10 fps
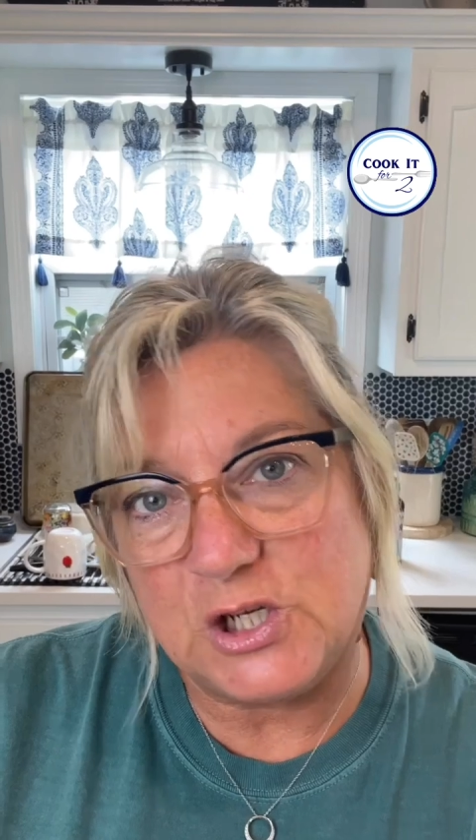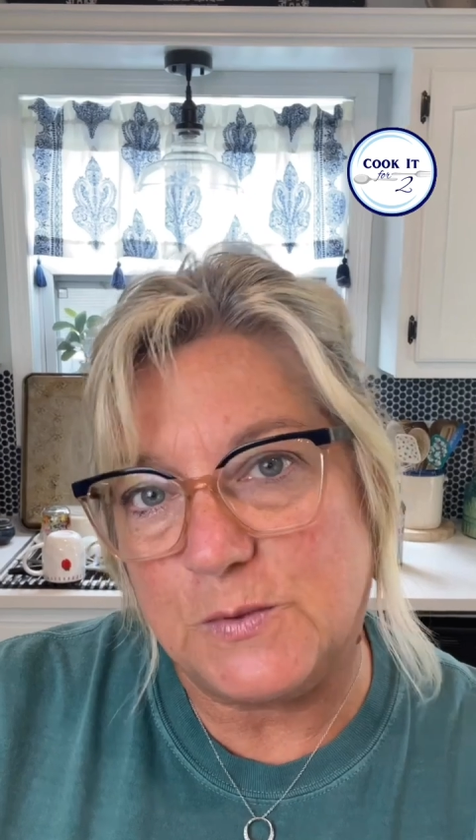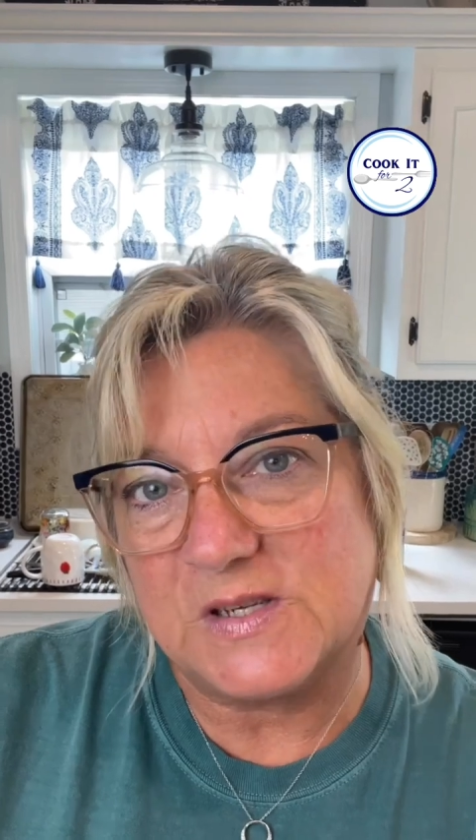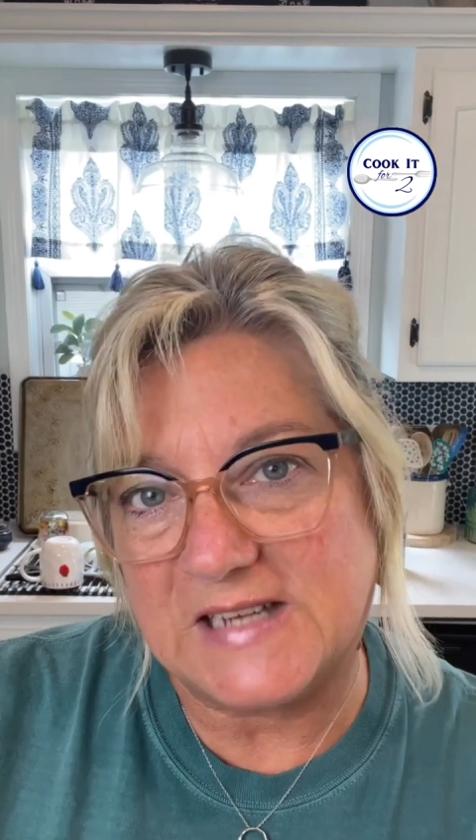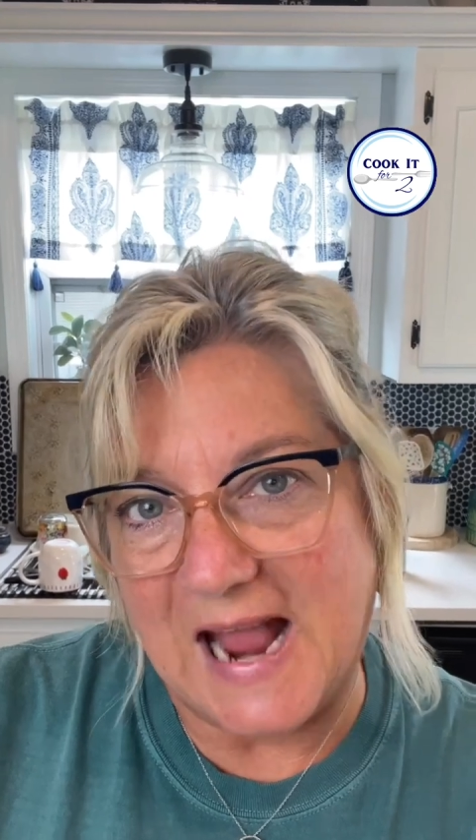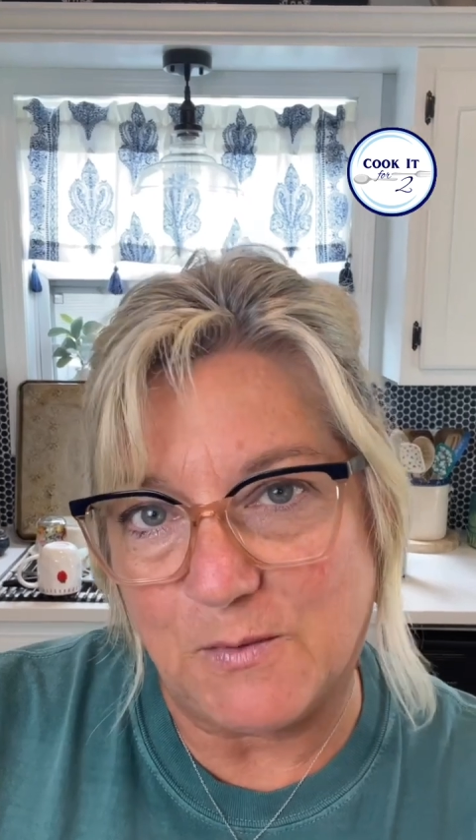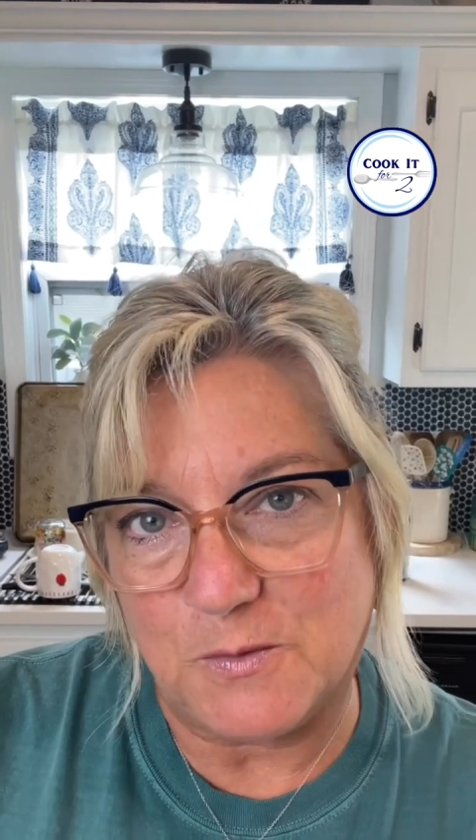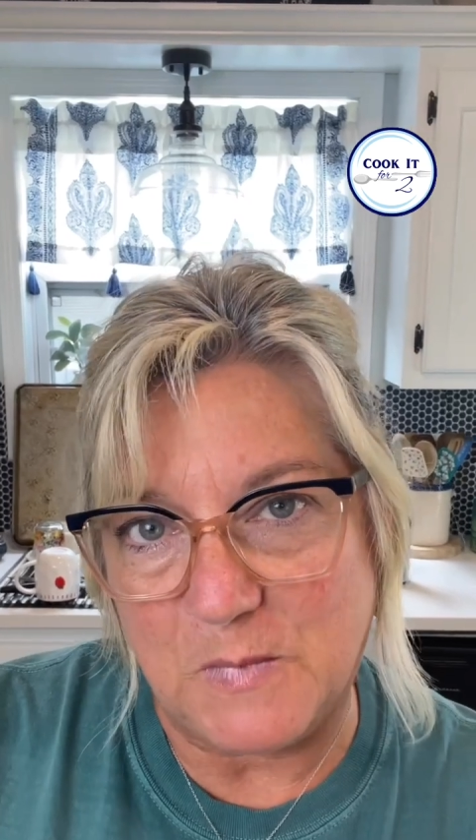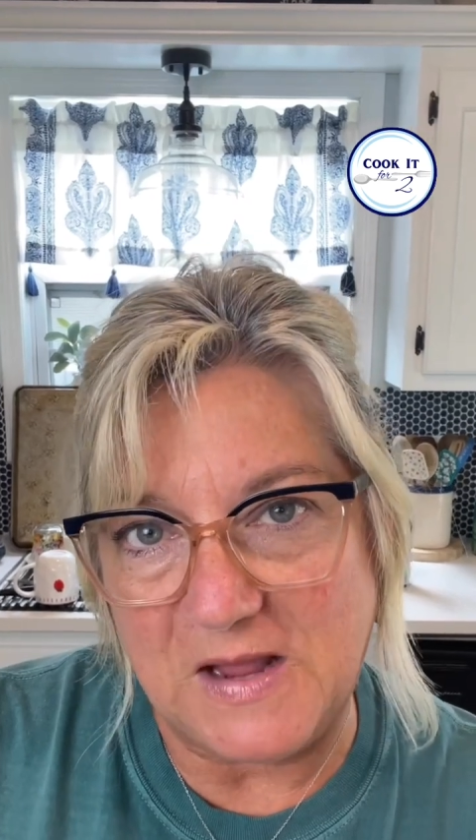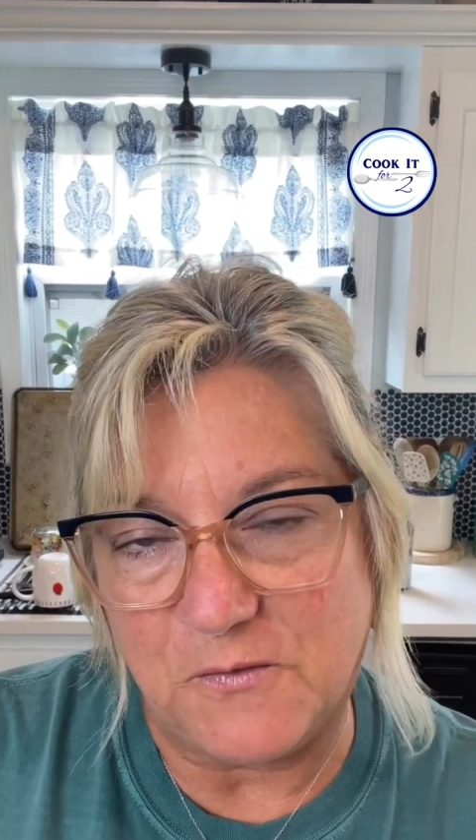She was staying
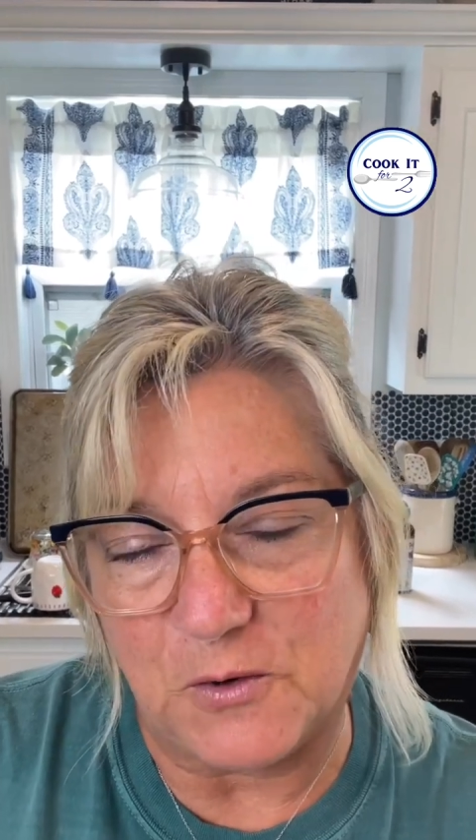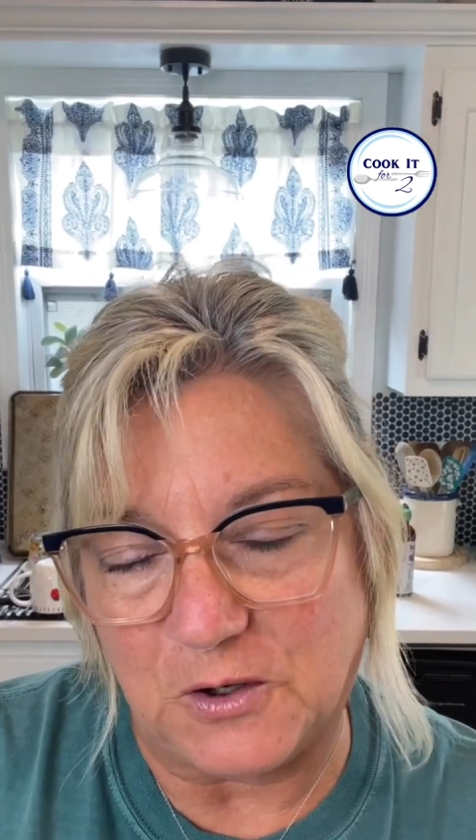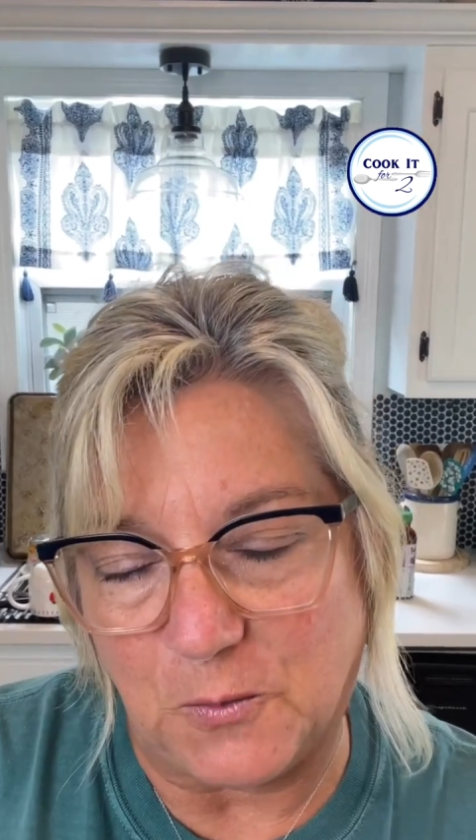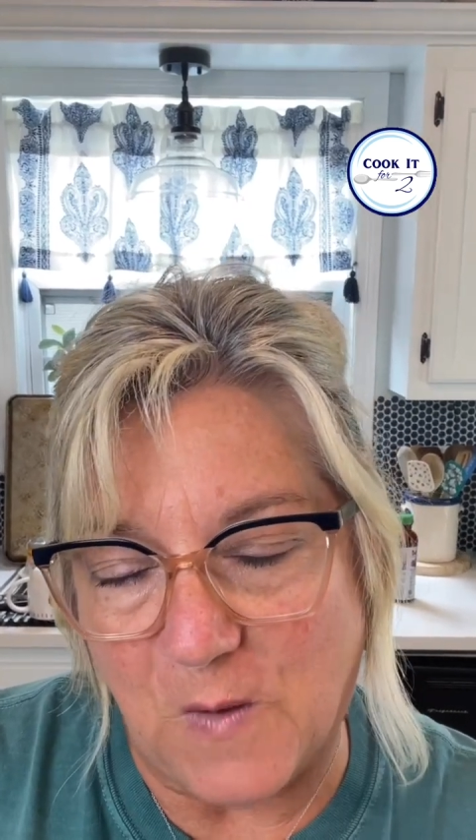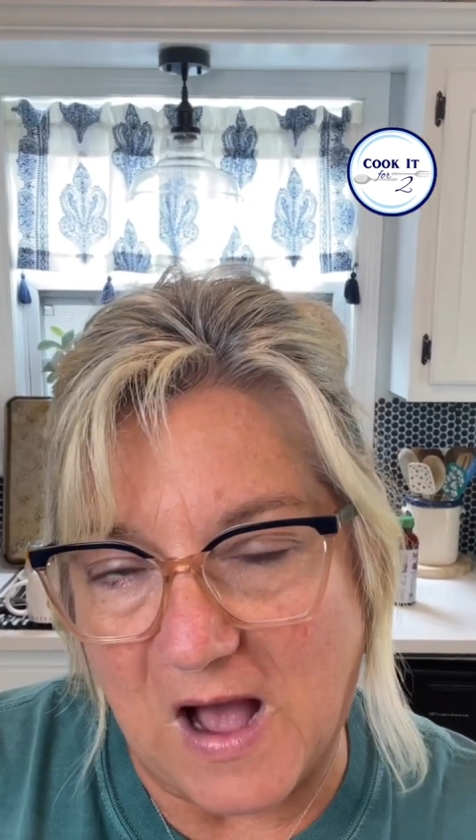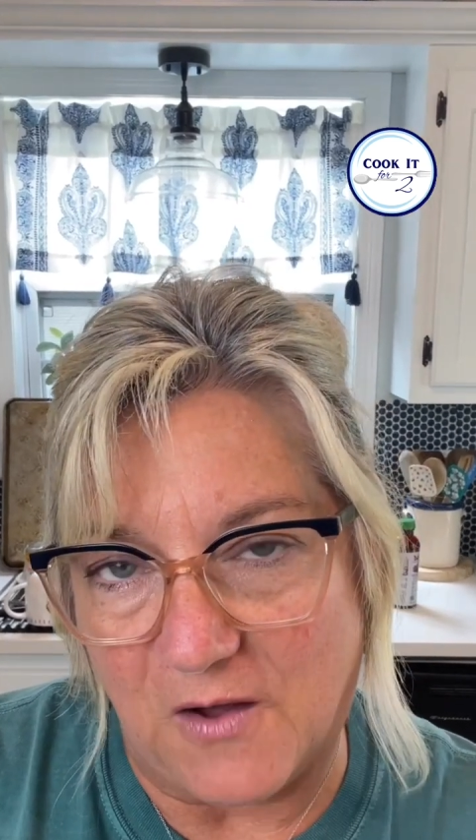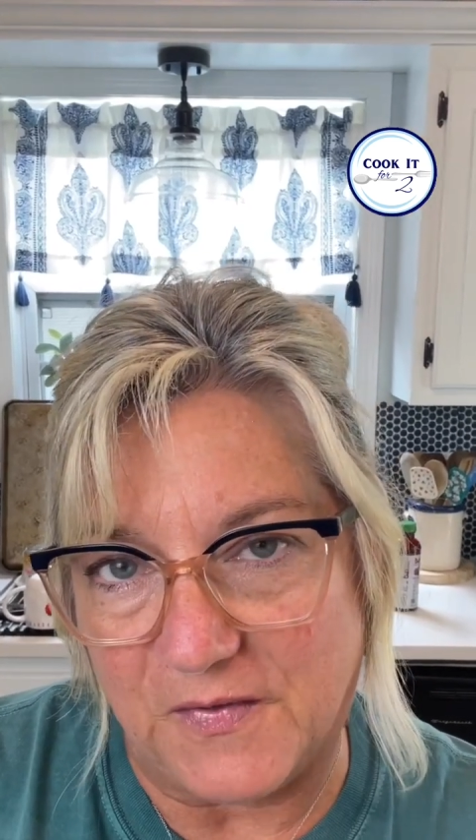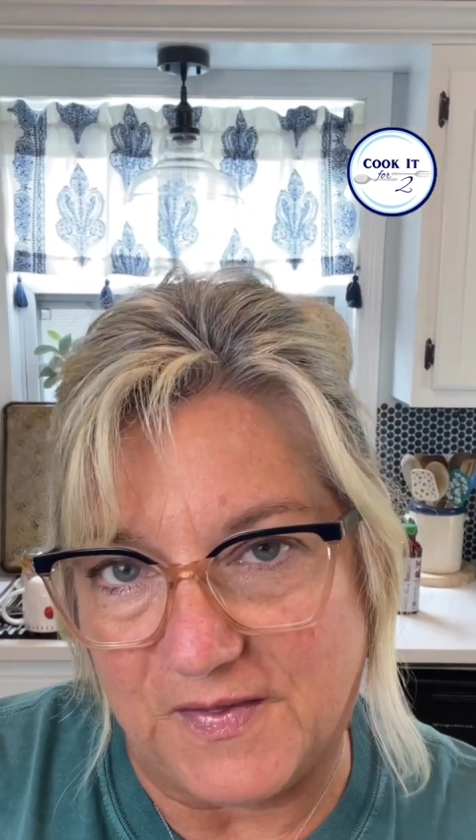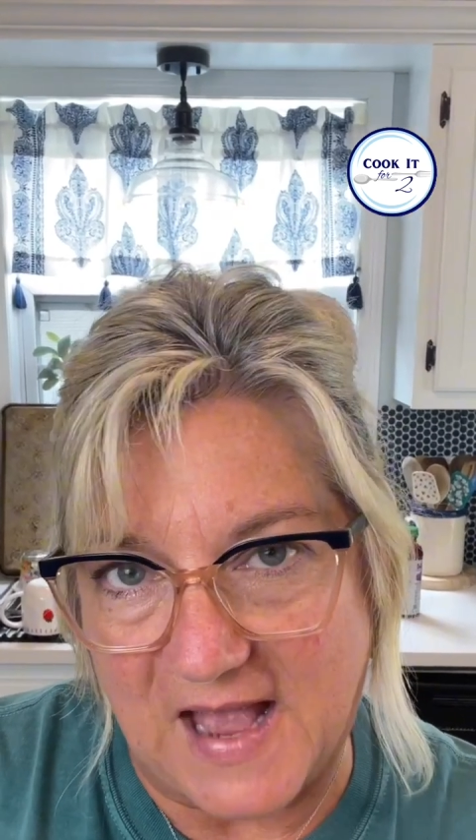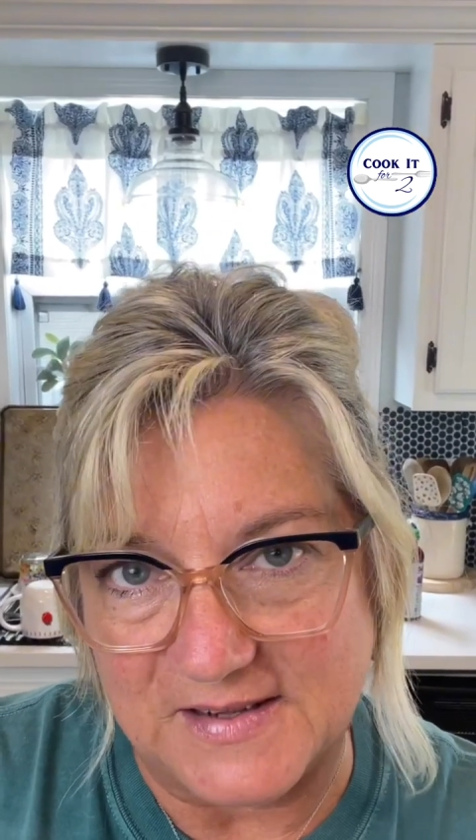with me for a little while
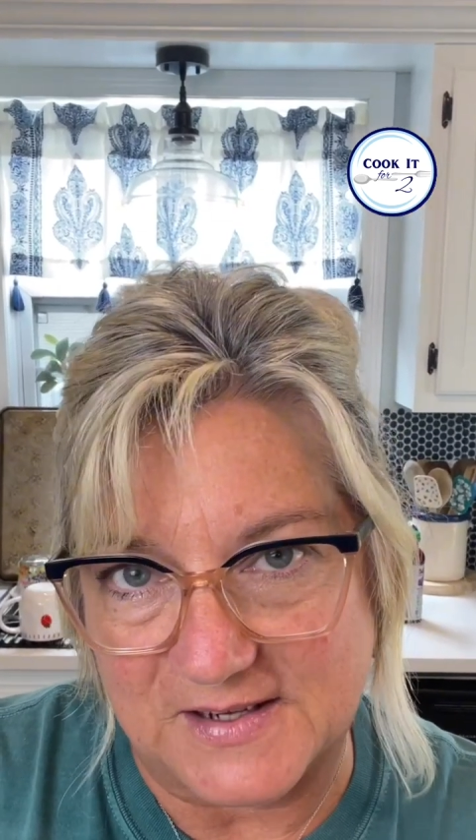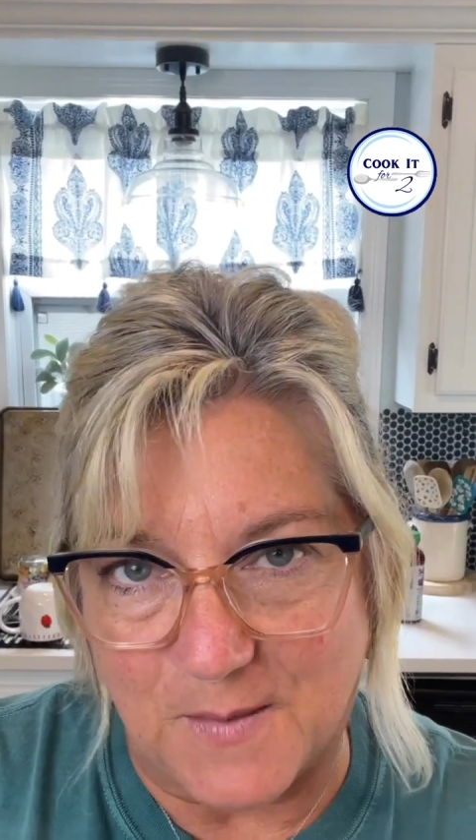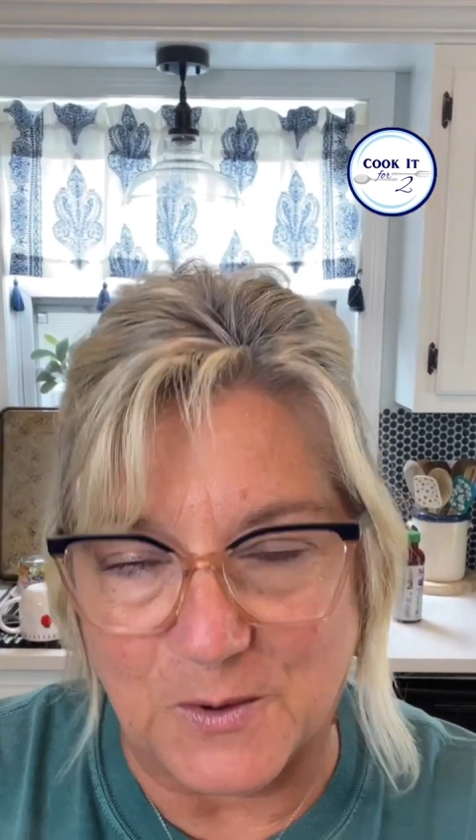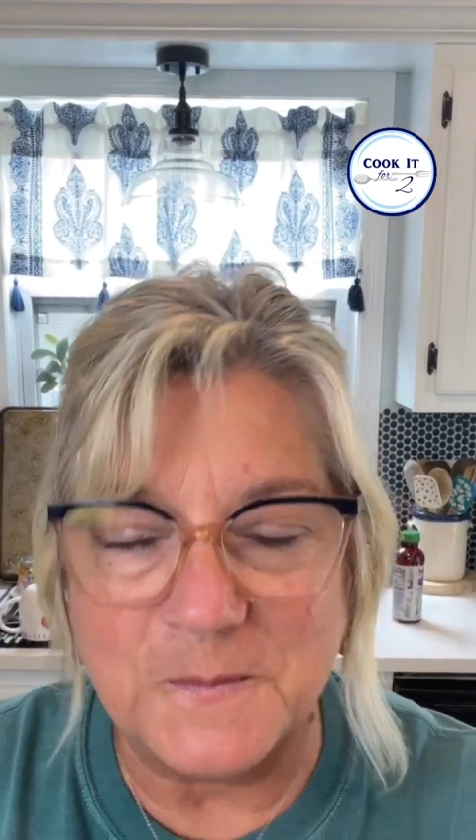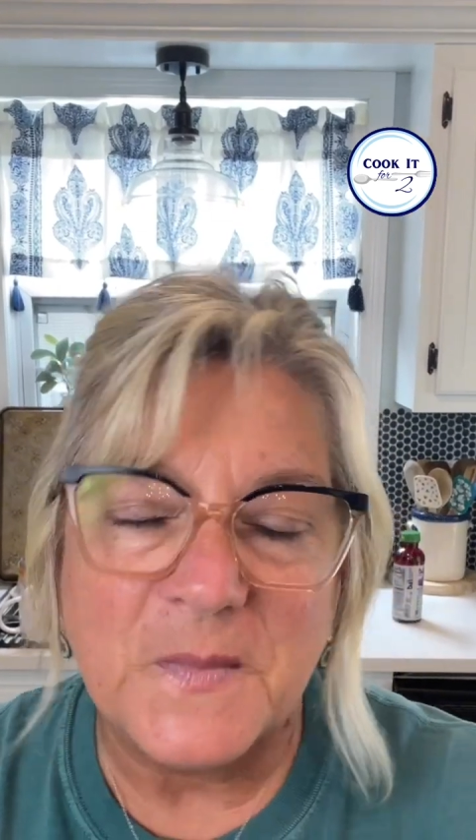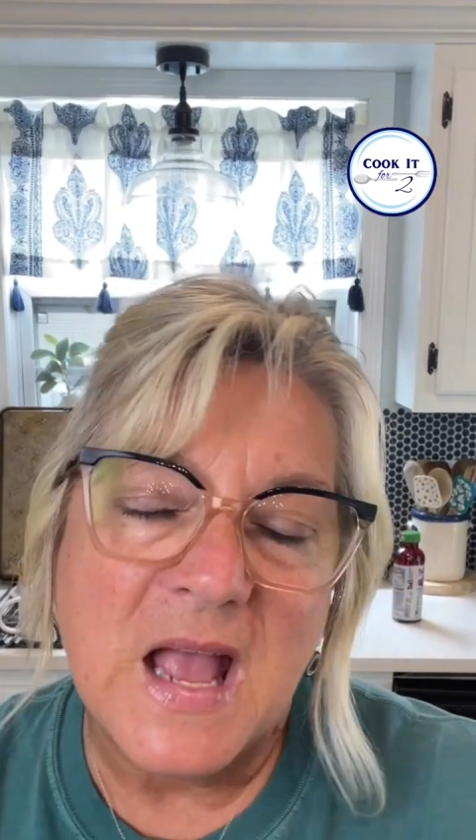that summer,